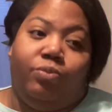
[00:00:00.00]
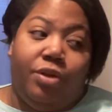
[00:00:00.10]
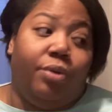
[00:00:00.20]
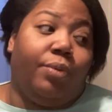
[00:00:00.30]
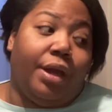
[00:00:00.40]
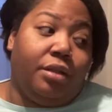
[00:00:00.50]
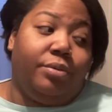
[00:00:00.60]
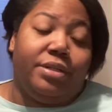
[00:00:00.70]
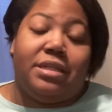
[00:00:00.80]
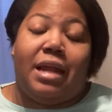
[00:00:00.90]
the regular
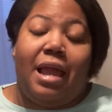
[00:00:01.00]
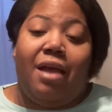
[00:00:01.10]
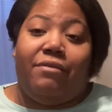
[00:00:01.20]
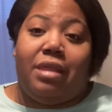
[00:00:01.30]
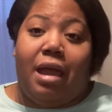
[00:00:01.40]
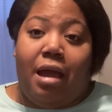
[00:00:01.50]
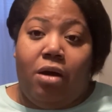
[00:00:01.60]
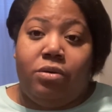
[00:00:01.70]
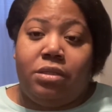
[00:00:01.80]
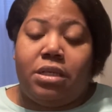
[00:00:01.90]
ones that I have in the
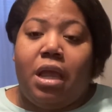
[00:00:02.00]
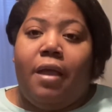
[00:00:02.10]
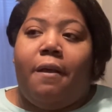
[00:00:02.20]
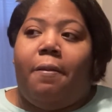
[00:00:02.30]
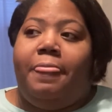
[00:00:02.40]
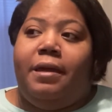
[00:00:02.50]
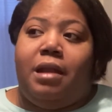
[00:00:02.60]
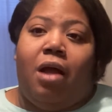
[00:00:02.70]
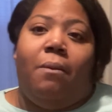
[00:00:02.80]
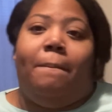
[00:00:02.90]
house, then I'll